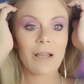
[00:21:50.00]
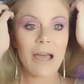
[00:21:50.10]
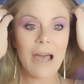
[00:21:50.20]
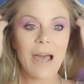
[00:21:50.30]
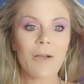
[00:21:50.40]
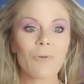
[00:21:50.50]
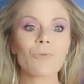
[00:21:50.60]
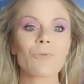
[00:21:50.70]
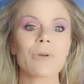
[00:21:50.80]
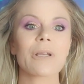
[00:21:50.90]
I
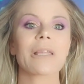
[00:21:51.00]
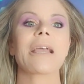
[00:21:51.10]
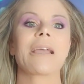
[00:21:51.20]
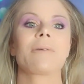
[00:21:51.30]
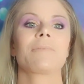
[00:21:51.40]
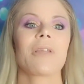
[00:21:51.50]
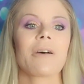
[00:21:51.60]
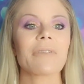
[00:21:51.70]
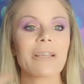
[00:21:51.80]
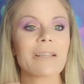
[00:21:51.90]
really am
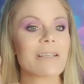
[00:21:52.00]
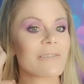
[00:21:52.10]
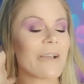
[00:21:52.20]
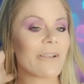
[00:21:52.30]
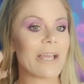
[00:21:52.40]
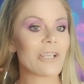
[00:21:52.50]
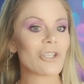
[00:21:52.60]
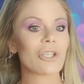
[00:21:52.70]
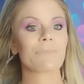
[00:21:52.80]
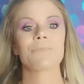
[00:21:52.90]
loving this
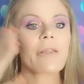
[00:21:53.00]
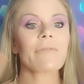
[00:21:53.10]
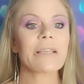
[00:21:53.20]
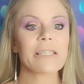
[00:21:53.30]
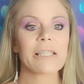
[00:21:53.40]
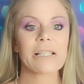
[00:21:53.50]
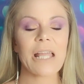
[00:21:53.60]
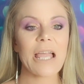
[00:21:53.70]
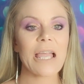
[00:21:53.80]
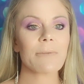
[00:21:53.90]
foundation. All of its
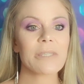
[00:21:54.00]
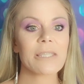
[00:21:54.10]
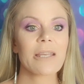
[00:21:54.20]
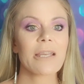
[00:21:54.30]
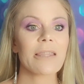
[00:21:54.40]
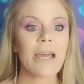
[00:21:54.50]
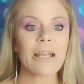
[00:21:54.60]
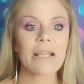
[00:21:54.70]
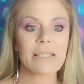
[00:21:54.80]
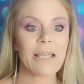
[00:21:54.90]
claims that
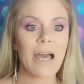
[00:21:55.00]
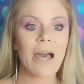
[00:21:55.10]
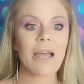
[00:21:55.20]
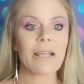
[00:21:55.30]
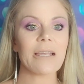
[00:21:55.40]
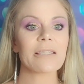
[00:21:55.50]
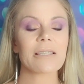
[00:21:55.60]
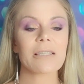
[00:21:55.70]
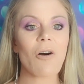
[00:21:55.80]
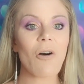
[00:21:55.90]

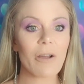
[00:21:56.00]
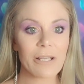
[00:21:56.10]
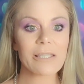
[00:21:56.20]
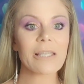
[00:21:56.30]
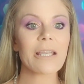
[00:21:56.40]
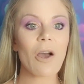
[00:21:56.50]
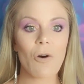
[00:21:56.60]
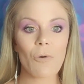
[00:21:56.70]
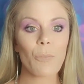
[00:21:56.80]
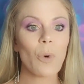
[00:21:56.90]
it's honestly
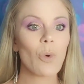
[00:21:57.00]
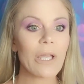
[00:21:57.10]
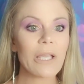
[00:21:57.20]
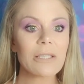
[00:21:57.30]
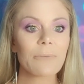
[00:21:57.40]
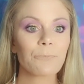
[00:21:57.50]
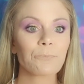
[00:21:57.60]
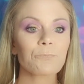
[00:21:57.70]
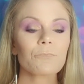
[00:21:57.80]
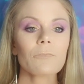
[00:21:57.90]
on point.
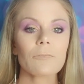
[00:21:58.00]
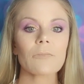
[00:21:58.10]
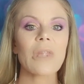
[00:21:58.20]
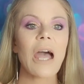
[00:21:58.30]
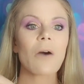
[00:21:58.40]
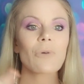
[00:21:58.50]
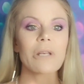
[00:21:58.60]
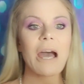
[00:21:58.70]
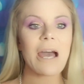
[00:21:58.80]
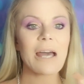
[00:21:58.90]
I would
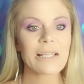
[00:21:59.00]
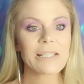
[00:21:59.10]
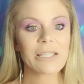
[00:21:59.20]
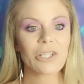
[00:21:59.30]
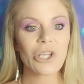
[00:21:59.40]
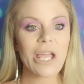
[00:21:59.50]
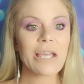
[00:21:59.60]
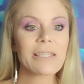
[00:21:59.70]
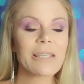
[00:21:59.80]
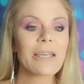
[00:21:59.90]
highly
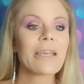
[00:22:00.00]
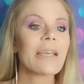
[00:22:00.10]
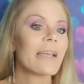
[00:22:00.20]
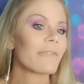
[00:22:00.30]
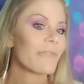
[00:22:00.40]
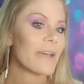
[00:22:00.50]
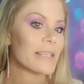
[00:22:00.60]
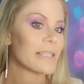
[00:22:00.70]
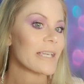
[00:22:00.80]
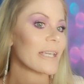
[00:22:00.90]
suggest
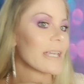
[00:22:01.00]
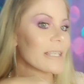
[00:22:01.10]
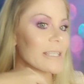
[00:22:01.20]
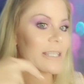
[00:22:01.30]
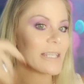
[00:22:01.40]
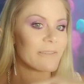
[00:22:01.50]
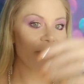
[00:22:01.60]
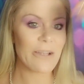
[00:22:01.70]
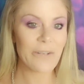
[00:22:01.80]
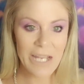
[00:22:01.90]
investing into this
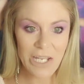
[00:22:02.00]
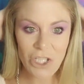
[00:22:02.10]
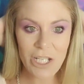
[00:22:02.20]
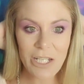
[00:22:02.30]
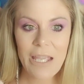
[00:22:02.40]
foundation.